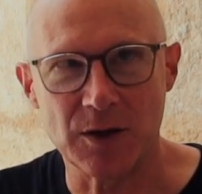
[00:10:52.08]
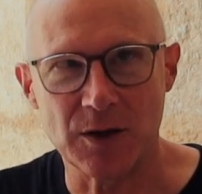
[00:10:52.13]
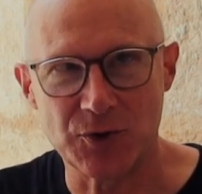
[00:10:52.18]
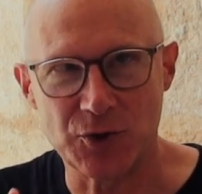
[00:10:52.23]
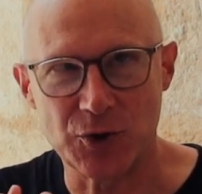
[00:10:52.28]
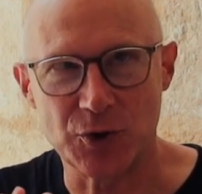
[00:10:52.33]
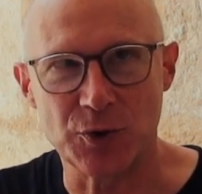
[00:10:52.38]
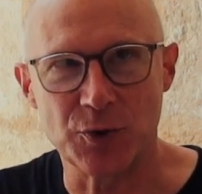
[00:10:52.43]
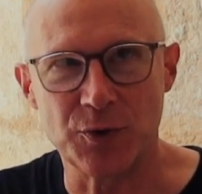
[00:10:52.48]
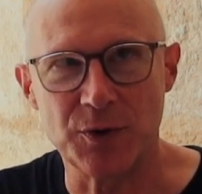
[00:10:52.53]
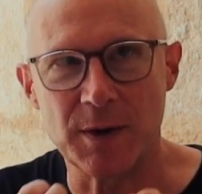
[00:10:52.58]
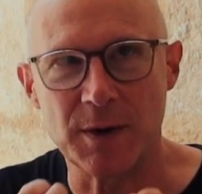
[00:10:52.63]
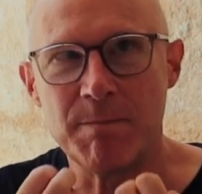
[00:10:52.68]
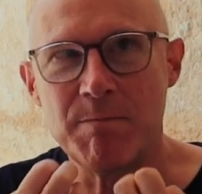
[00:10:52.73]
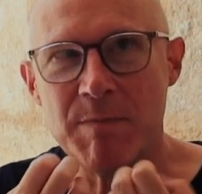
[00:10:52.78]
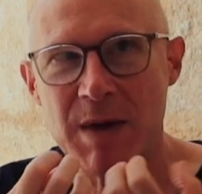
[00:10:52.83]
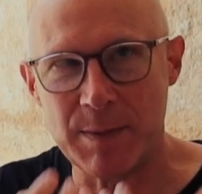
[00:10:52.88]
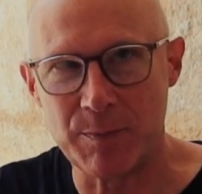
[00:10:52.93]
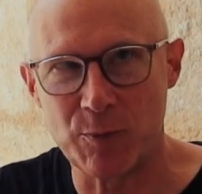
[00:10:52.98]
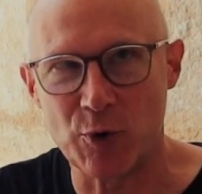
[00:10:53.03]
to the
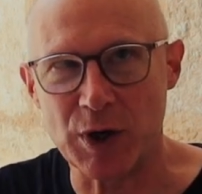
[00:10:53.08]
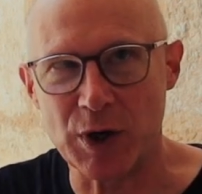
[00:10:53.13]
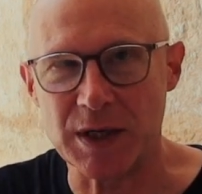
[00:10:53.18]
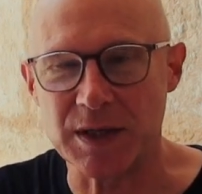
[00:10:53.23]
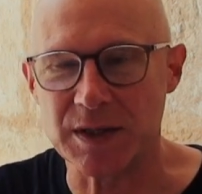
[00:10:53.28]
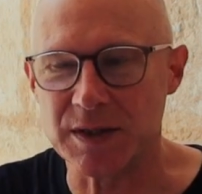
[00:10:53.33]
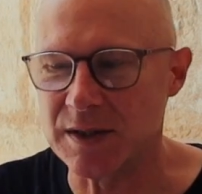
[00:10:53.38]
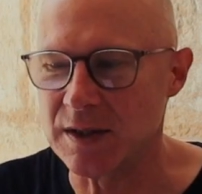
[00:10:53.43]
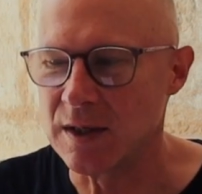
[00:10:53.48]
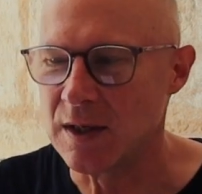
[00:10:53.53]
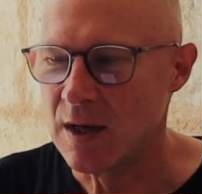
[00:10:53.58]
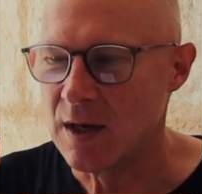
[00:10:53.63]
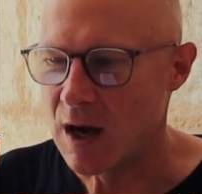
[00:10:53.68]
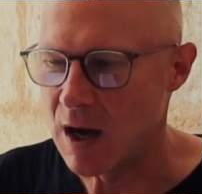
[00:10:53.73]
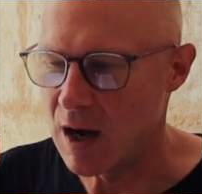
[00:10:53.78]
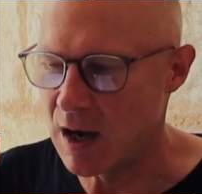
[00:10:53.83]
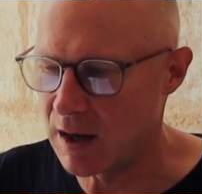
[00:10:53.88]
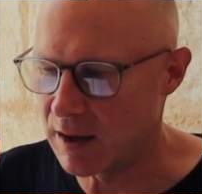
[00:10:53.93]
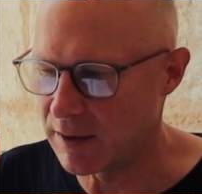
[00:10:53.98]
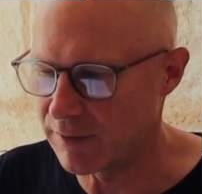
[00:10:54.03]
memories
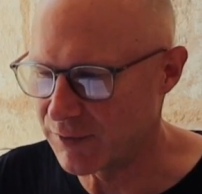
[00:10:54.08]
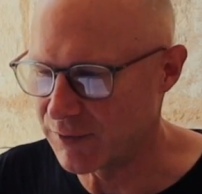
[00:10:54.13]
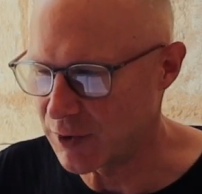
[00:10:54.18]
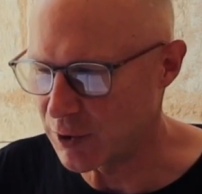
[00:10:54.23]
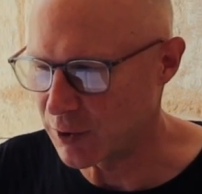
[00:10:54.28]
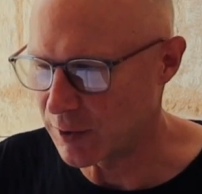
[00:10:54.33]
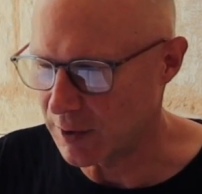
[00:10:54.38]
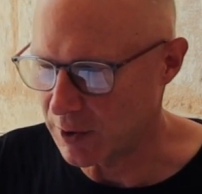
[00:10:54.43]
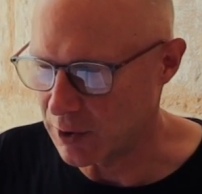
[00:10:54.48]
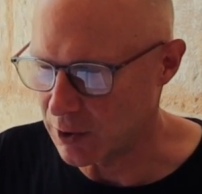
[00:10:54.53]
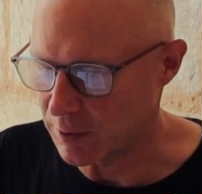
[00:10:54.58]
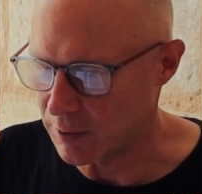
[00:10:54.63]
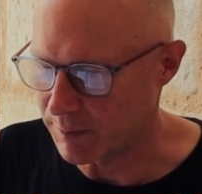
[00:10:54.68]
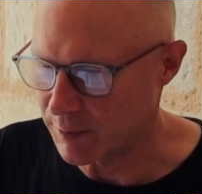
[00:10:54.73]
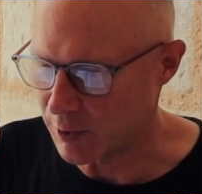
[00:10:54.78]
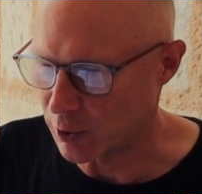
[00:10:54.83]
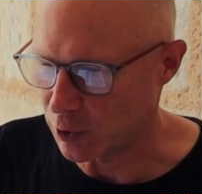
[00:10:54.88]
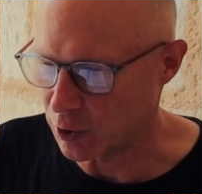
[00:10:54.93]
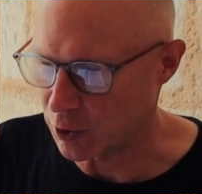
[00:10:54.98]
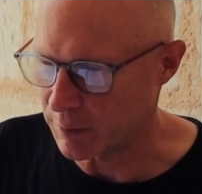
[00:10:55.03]
of your
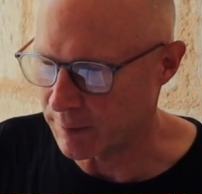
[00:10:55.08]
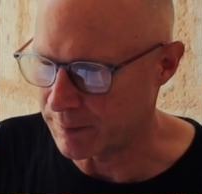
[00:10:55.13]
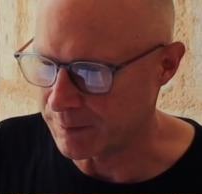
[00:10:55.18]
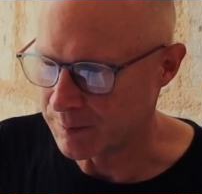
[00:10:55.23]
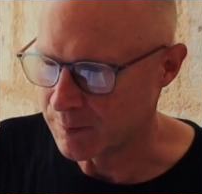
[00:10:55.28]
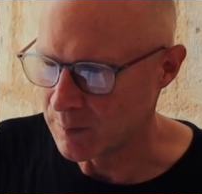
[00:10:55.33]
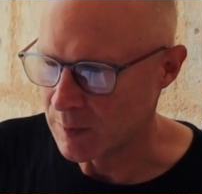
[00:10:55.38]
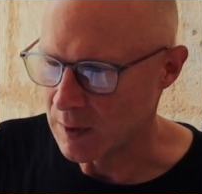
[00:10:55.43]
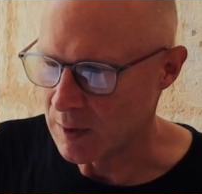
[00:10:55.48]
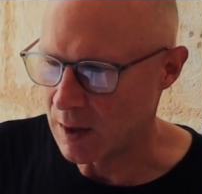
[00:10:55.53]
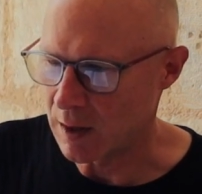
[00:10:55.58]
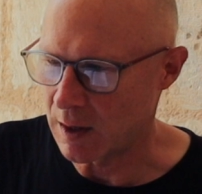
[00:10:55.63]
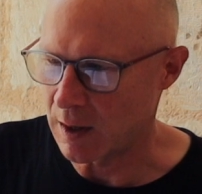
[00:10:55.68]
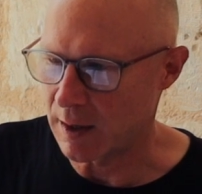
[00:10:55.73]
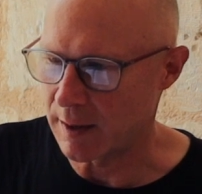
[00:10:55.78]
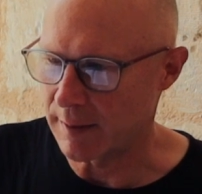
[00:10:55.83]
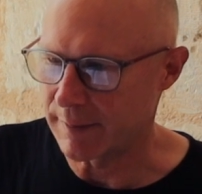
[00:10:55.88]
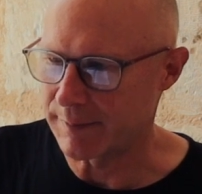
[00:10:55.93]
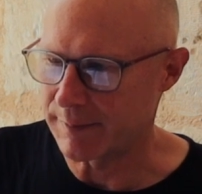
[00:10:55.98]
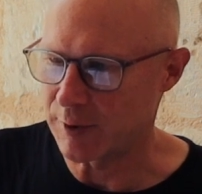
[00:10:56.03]
pilgrim
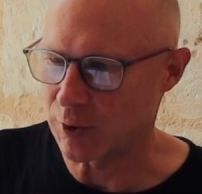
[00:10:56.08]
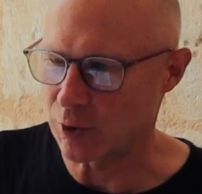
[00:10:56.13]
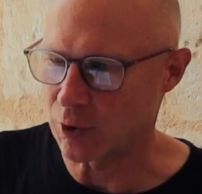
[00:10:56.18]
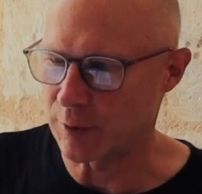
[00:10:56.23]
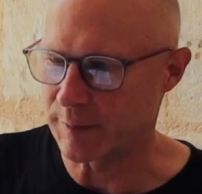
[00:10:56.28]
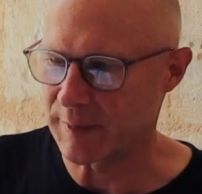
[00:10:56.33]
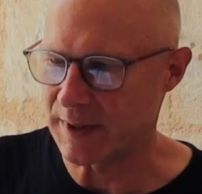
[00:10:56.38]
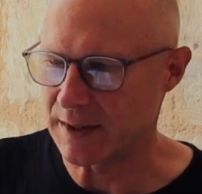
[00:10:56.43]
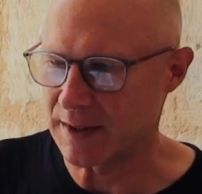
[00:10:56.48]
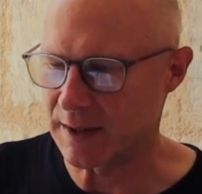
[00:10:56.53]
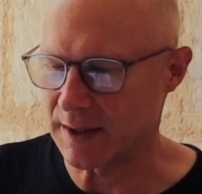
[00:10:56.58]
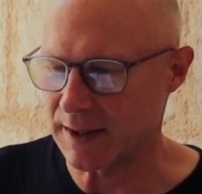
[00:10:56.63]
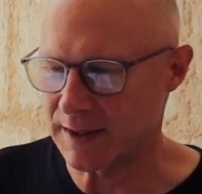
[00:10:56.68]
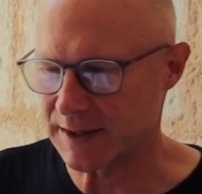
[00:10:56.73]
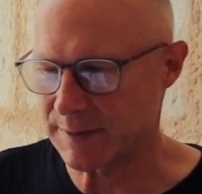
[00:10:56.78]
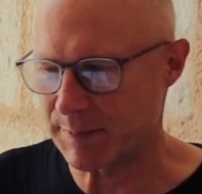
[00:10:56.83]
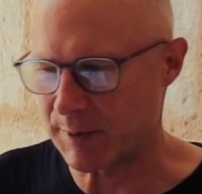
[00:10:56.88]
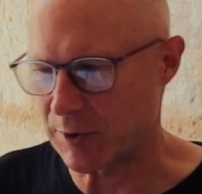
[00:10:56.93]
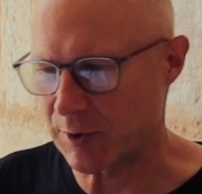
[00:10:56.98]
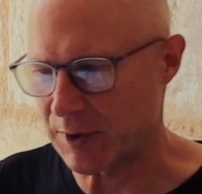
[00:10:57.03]

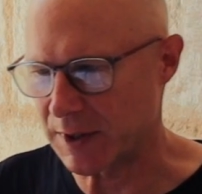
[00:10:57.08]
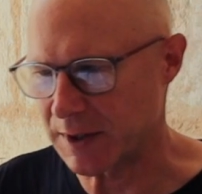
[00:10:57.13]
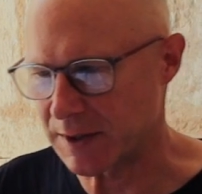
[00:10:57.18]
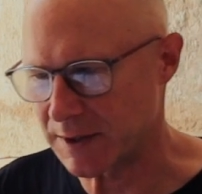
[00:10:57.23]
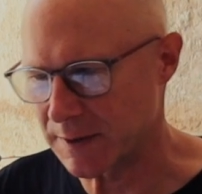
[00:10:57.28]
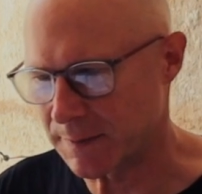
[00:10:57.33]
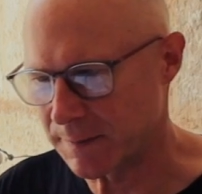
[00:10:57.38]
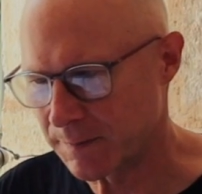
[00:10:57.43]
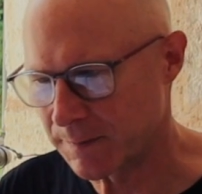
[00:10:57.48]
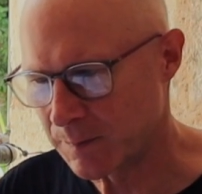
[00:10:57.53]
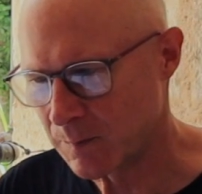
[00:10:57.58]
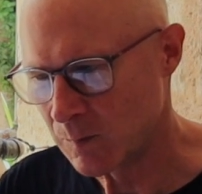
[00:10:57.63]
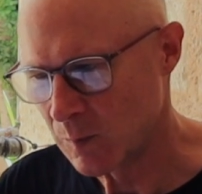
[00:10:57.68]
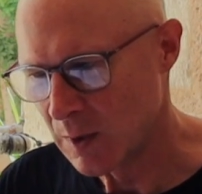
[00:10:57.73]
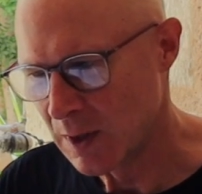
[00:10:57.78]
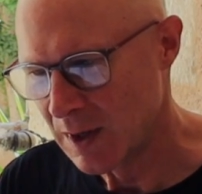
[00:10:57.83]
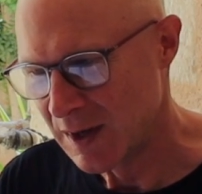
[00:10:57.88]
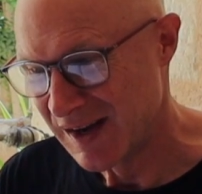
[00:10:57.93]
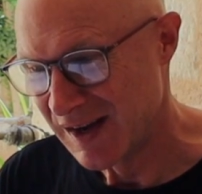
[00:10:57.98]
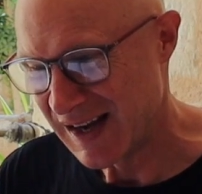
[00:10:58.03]
experience.
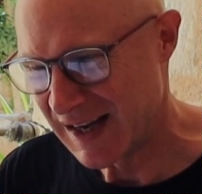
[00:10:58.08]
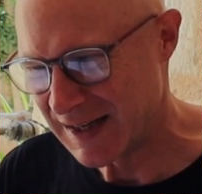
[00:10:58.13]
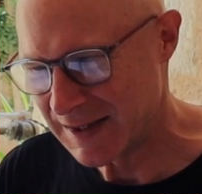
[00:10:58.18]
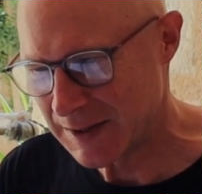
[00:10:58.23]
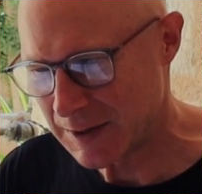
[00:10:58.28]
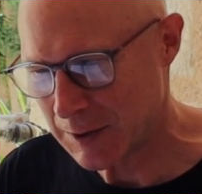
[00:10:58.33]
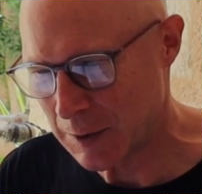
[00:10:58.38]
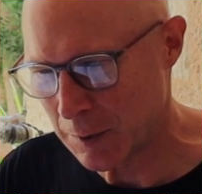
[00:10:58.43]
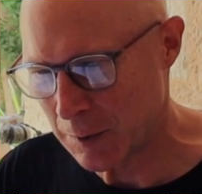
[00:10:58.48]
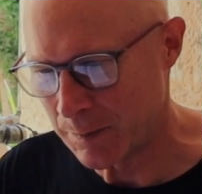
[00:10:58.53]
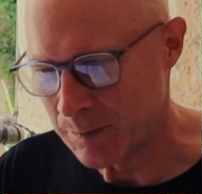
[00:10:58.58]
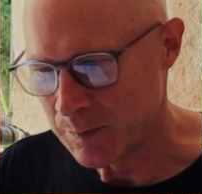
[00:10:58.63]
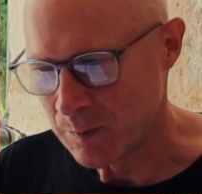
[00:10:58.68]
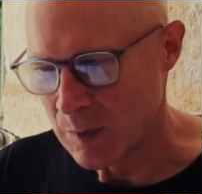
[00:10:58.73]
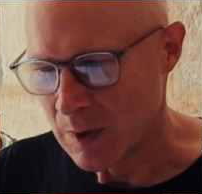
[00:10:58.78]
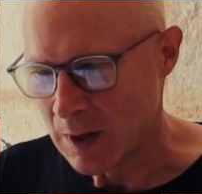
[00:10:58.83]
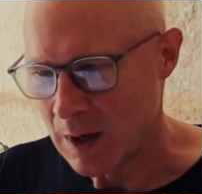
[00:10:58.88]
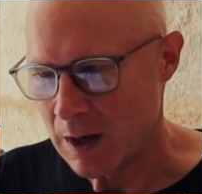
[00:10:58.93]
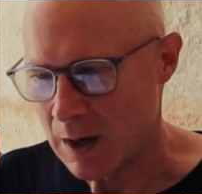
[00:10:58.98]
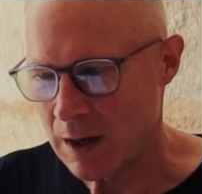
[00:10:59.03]
And so
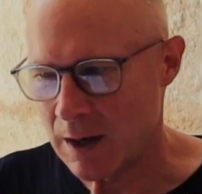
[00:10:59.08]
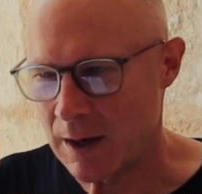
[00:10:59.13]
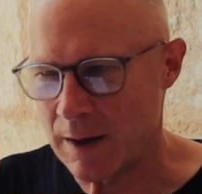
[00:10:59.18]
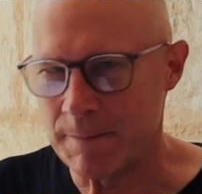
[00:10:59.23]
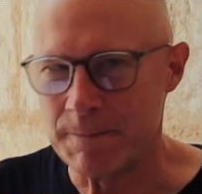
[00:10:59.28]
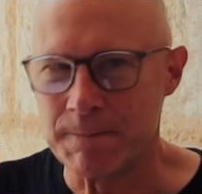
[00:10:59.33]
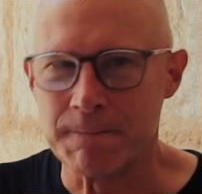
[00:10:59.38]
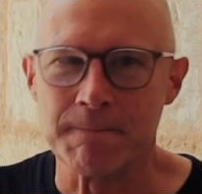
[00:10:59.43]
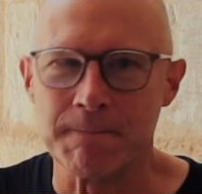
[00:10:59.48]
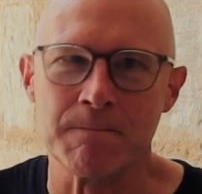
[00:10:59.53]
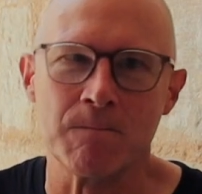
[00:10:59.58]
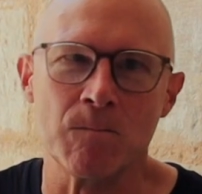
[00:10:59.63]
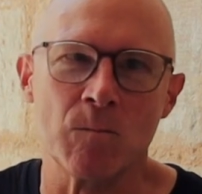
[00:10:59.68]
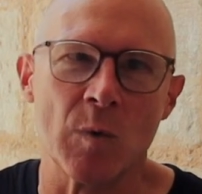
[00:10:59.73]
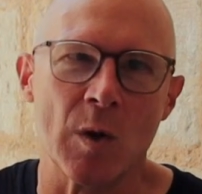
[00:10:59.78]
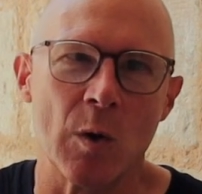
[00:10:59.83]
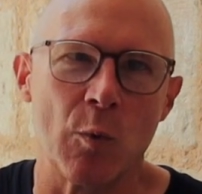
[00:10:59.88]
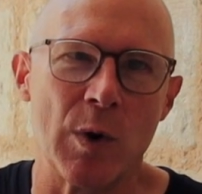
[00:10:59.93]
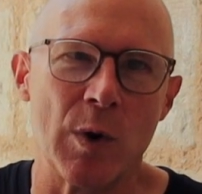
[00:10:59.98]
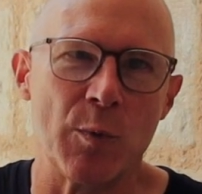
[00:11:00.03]

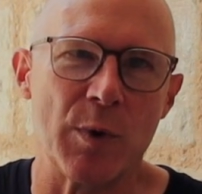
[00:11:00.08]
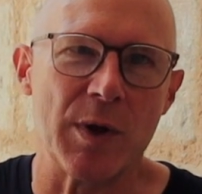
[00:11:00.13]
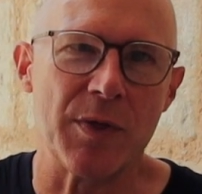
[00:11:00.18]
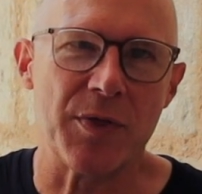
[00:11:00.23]
when we